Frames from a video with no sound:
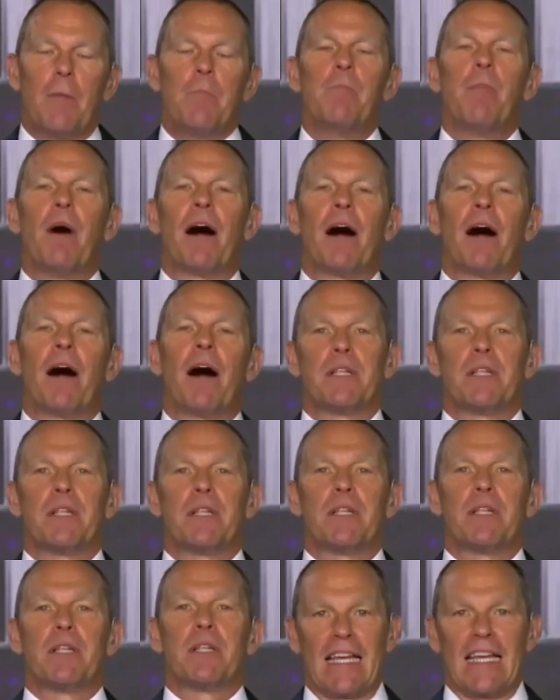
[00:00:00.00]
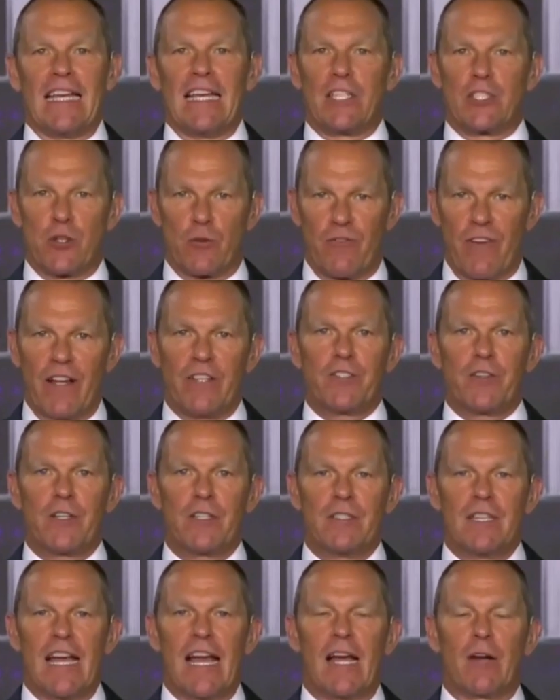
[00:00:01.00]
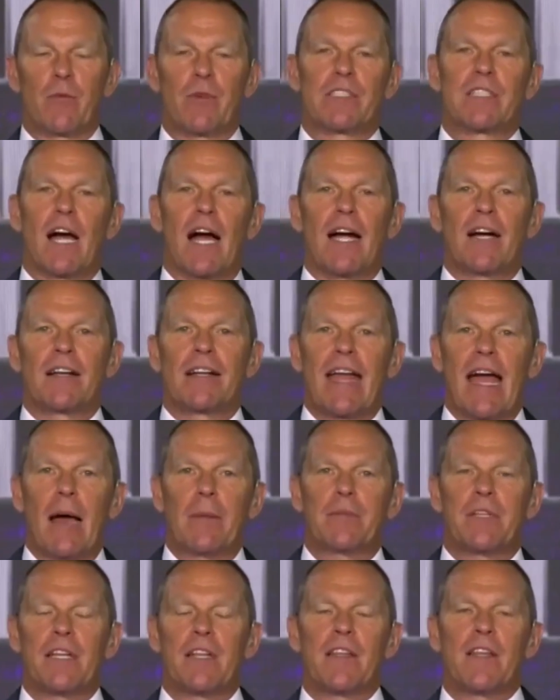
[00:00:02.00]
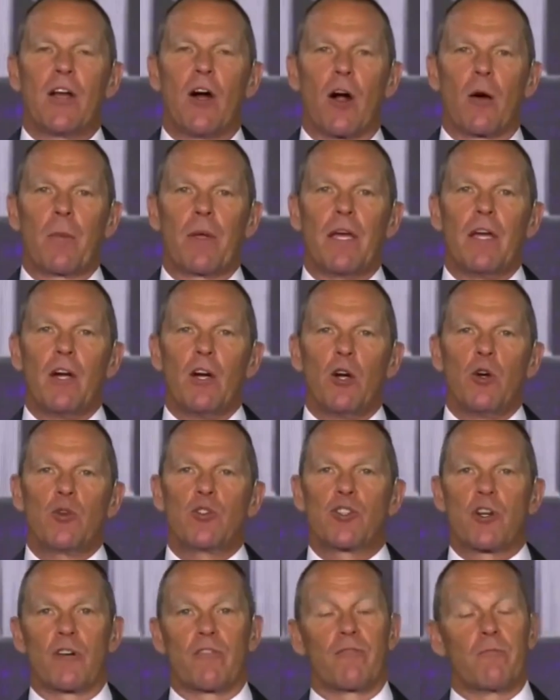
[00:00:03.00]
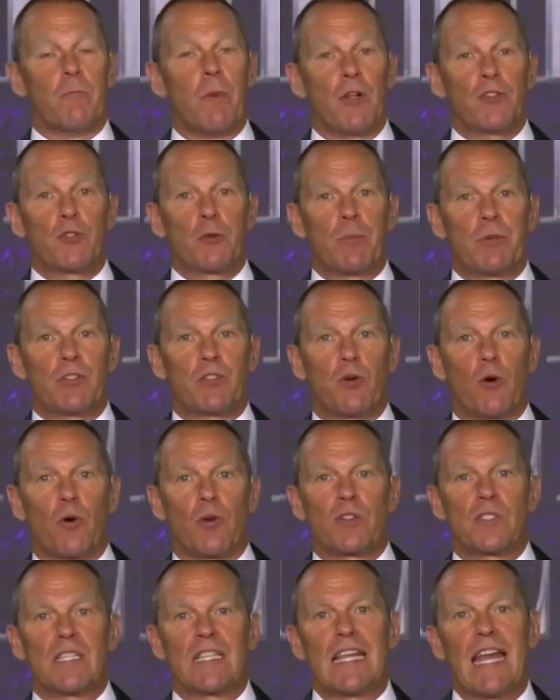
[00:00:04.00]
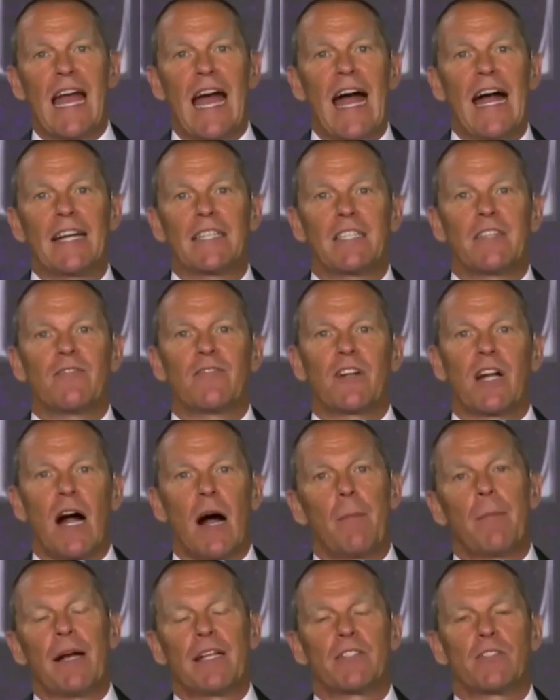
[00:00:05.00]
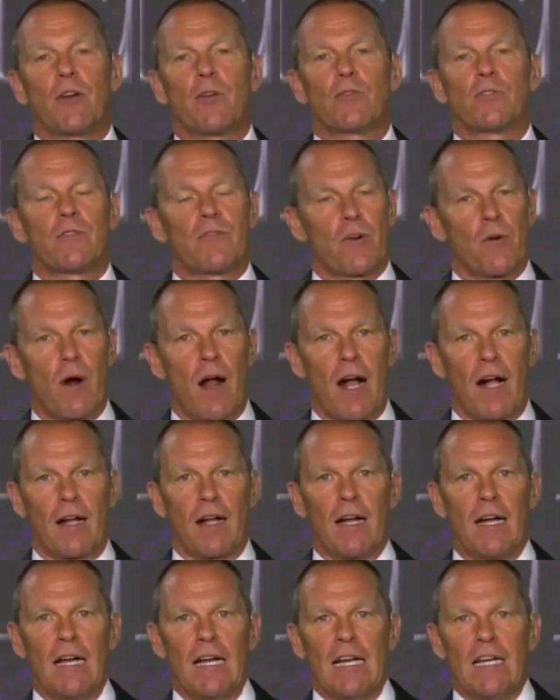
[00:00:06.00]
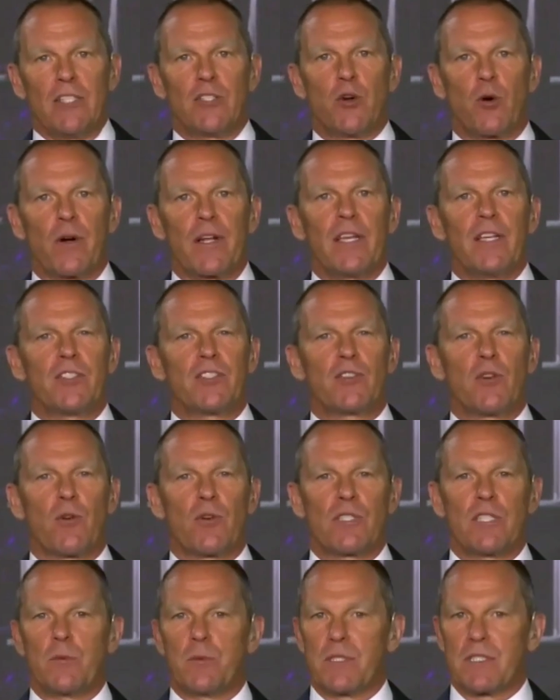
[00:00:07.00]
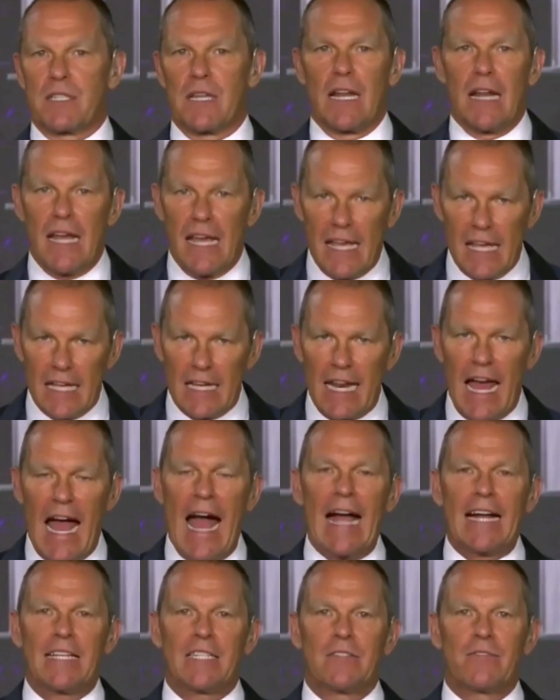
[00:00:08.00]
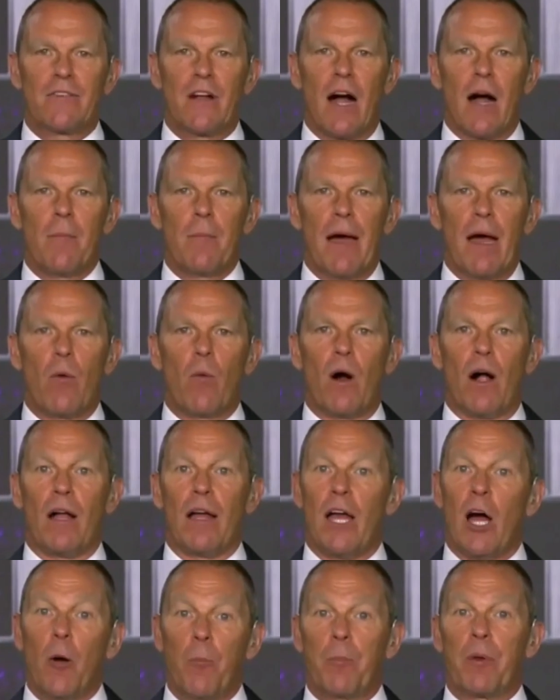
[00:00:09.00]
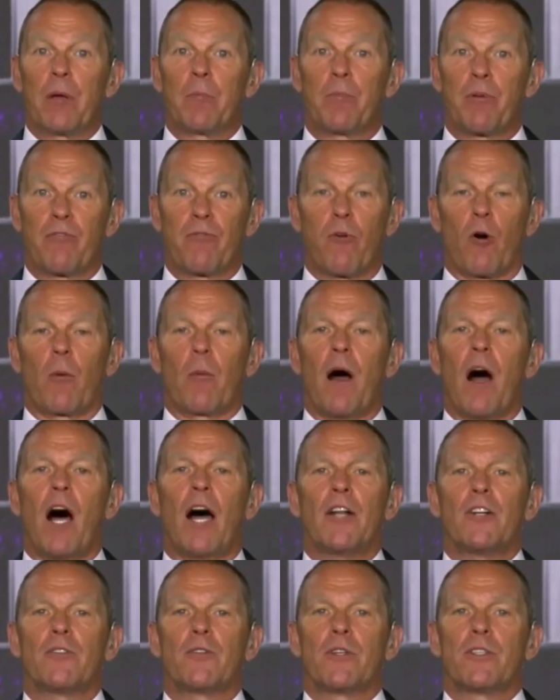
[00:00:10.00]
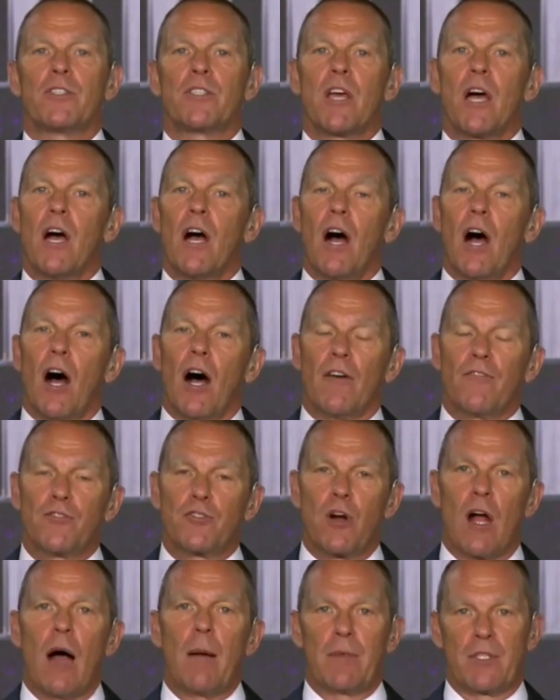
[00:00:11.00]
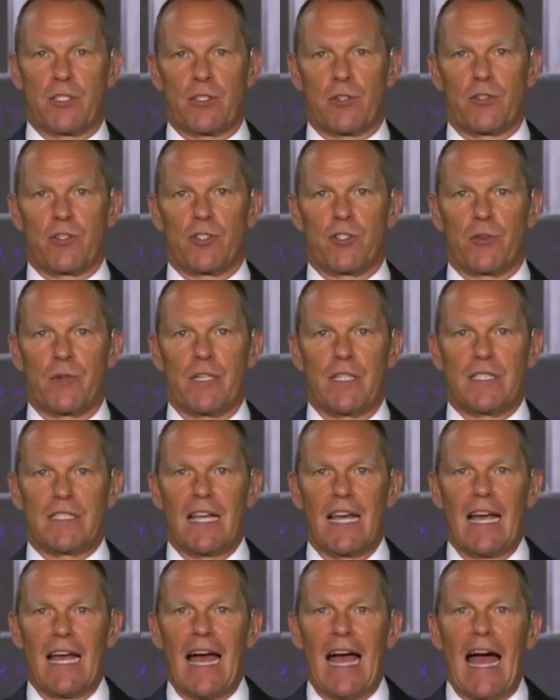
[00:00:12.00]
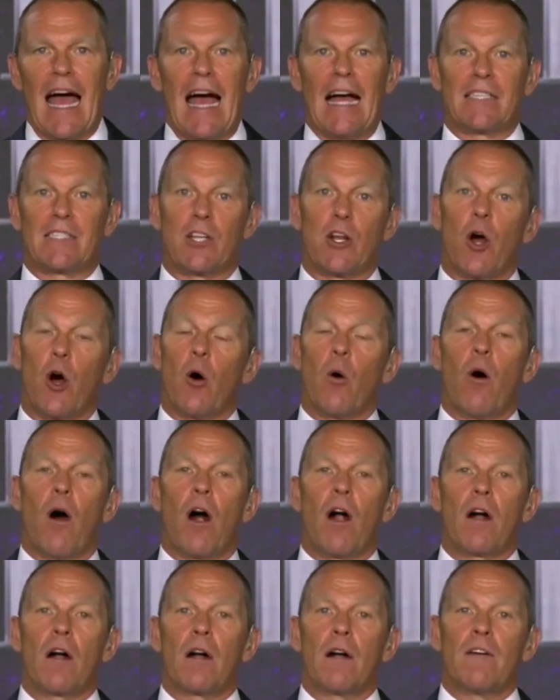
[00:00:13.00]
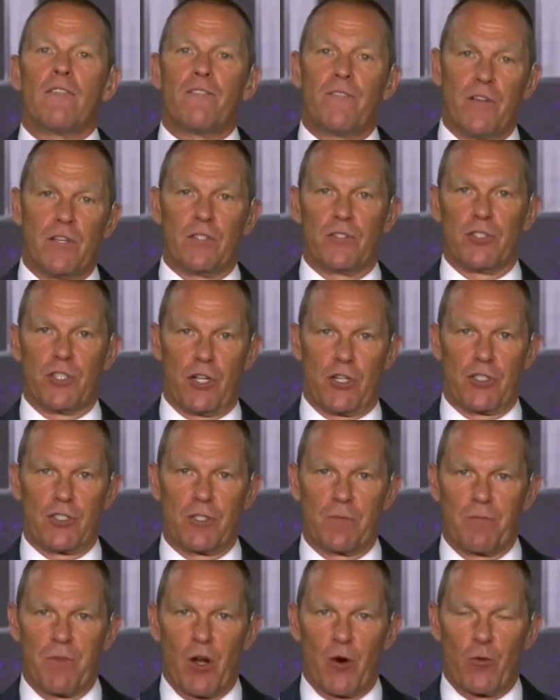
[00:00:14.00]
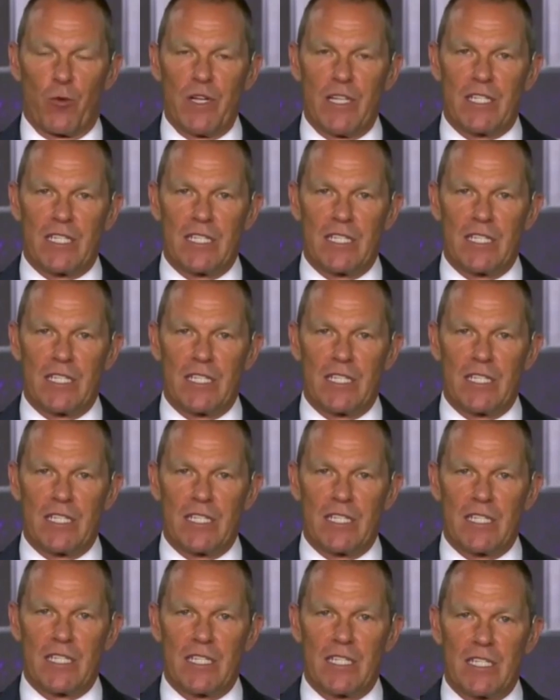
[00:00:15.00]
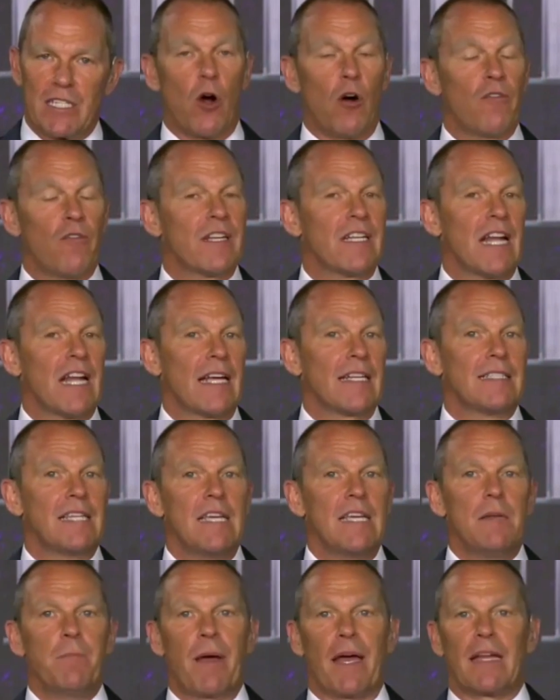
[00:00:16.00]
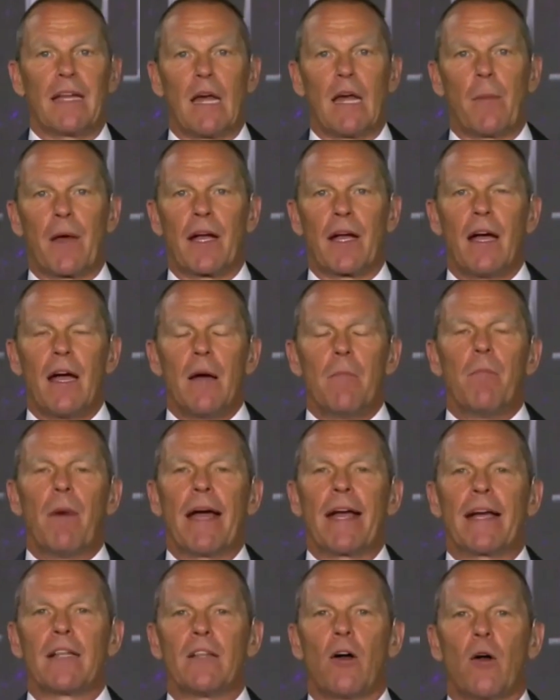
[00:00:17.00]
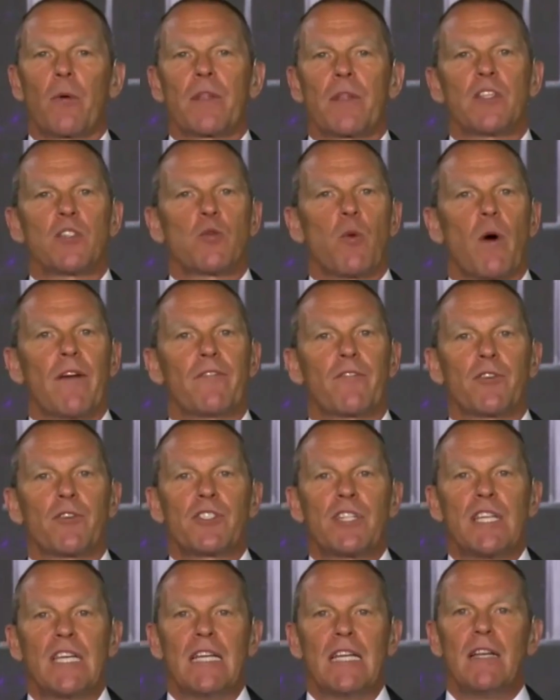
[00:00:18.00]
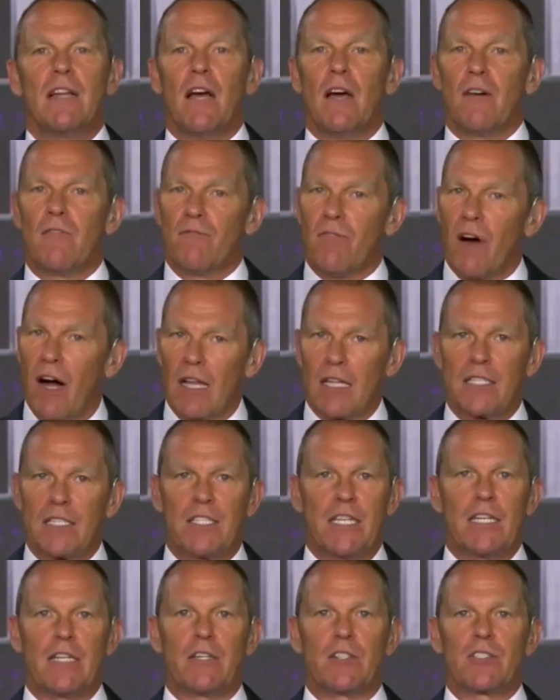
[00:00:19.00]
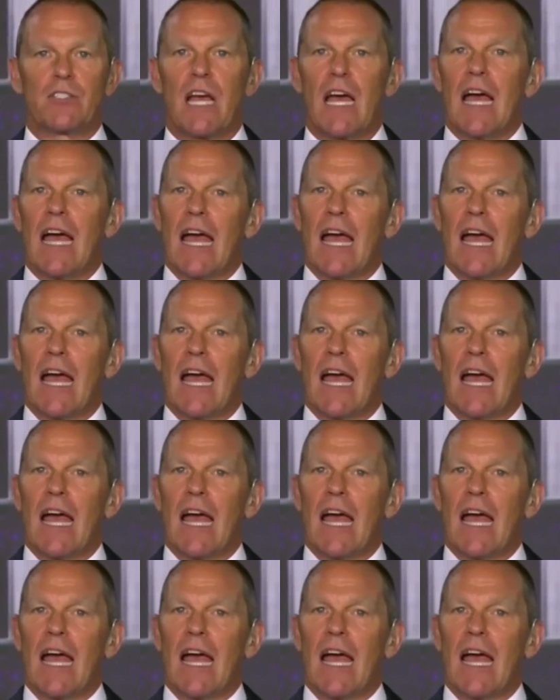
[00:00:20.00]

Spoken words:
Mike Mullaly is a veteran and retired captain in the Army who served multiple tours in the active combat zones of Iraq. During his tours, he was in active combat while helping perform hundreds of trauma surgeries as an OR field nurse. Recently, with the COVID-19 pandemic, Mike, along with his wife Christine, volunteered